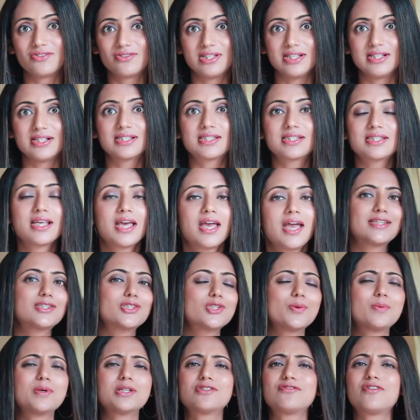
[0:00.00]
reels. It's
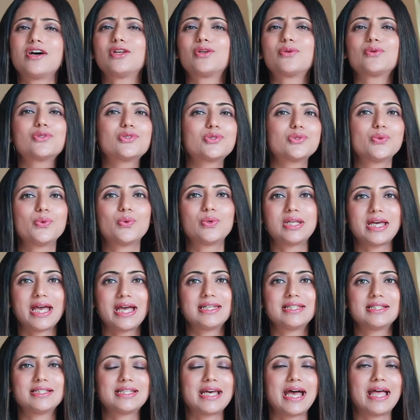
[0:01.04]
so much fun to shoot,
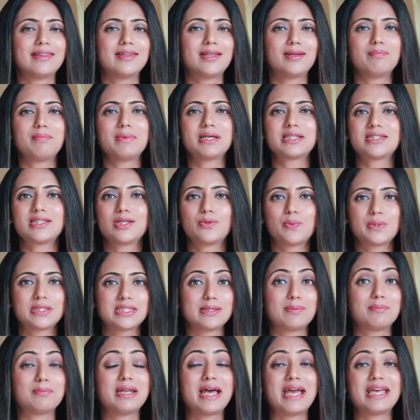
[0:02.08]
edit, and then mix it with
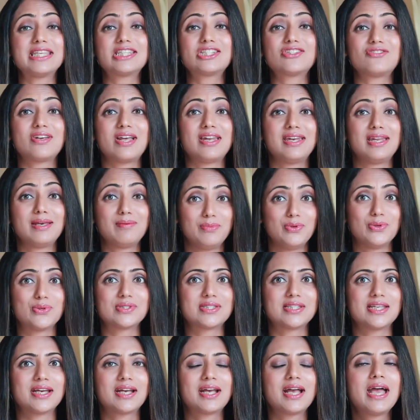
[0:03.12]
some nice trending
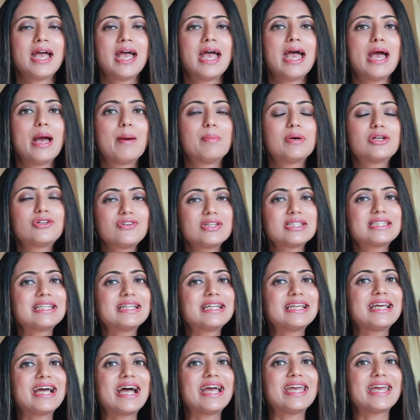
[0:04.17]
music. But
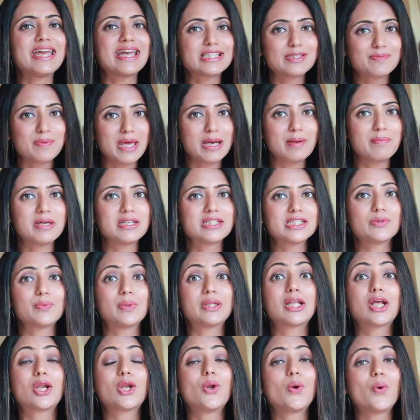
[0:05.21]
recently I experimented
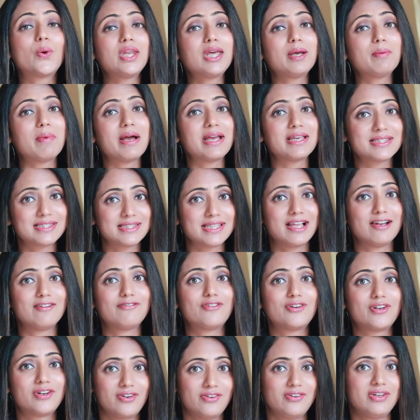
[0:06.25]
with cloning myself
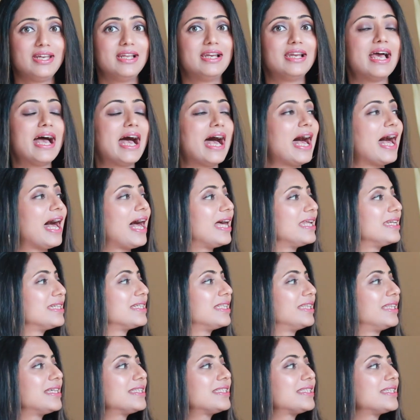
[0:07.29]
for a reel, and
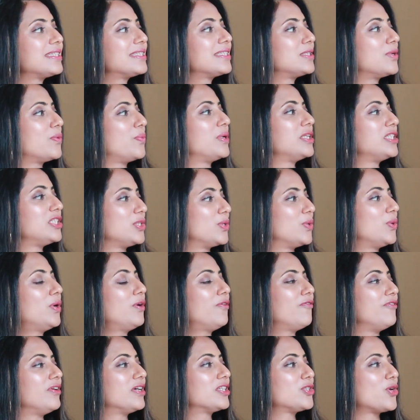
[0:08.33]
this is the video
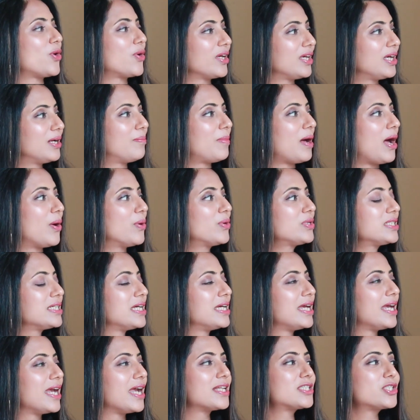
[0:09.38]
we are talking about.
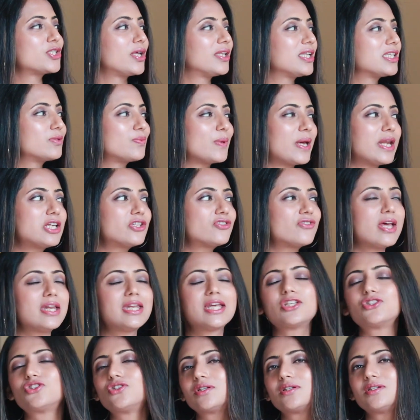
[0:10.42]
It's on this very
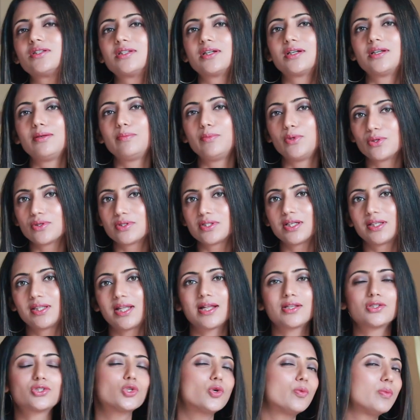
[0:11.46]
trending jiggle jiggle music
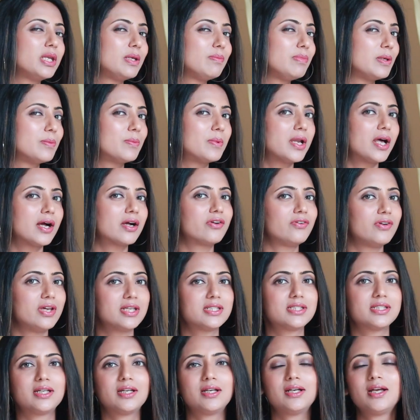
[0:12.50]
that so many people are
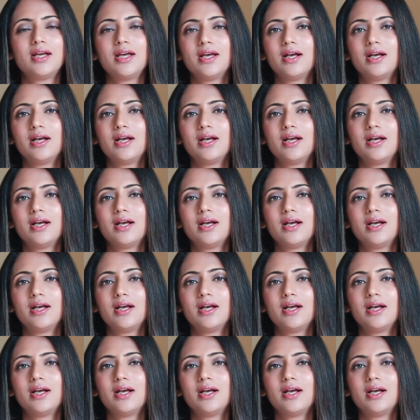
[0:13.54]
creating